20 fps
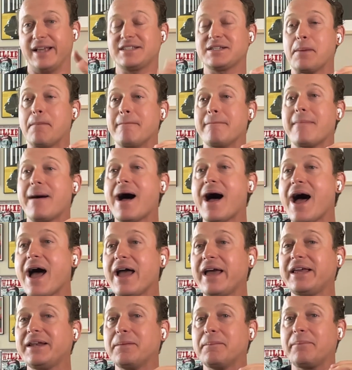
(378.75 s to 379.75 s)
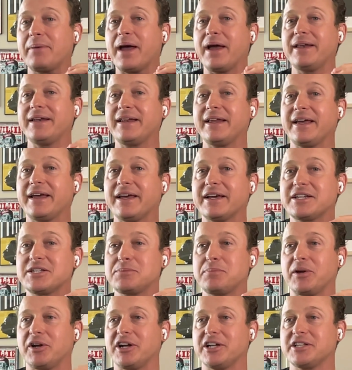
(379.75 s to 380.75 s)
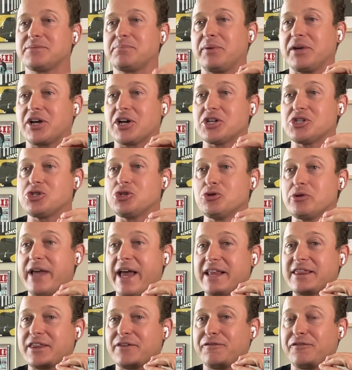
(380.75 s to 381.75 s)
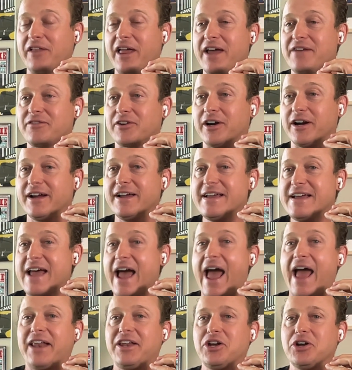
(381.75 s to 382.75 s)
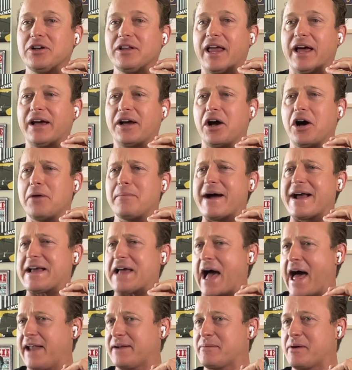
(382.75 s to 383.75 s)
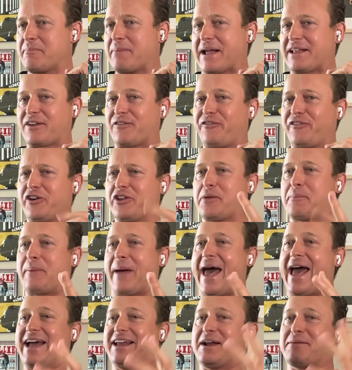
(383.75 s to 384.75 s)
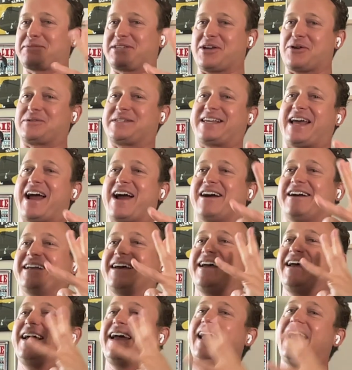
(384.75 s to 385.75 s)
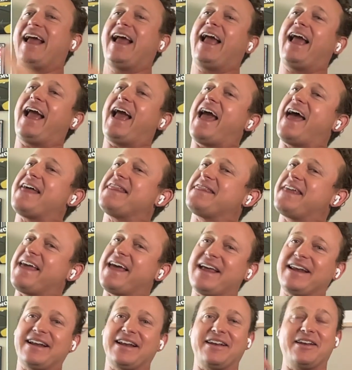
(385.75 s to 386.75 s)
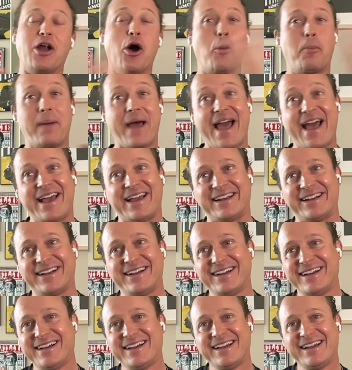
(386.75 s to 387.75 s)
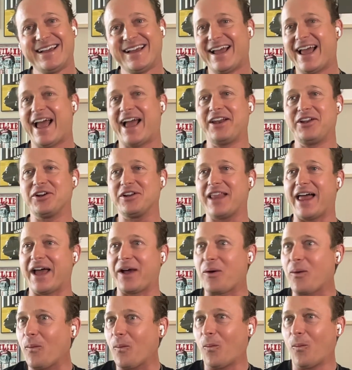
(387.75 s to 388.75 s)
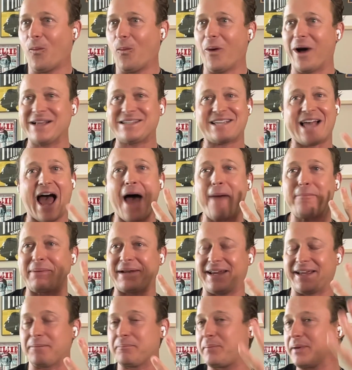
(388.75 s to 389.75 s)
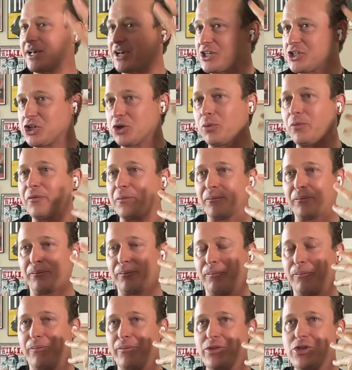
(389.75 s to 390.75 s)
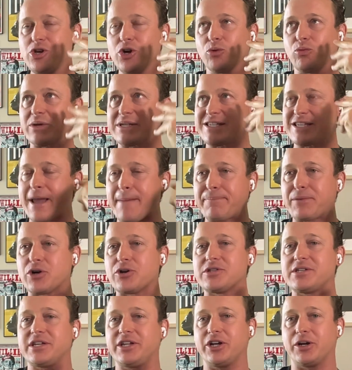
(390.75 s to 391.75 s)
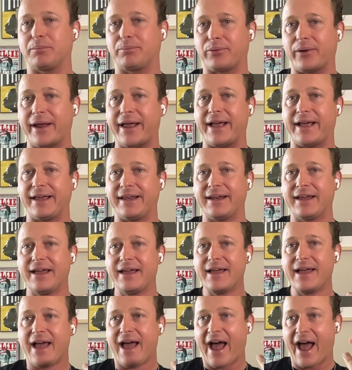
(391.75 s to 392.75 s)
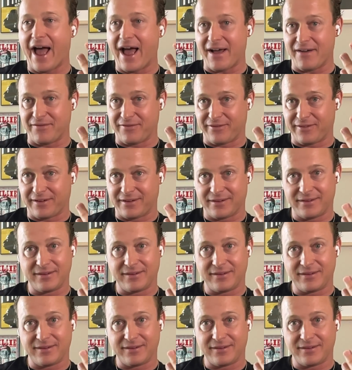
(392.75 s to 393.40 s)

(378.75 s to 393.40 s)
It's a mind bending experience because you get the flavor and you're like, oh my God, I'm about to feel the pain. I'm so scared. And then no pain. And you're like, what's happening? Because your receptors in your brain have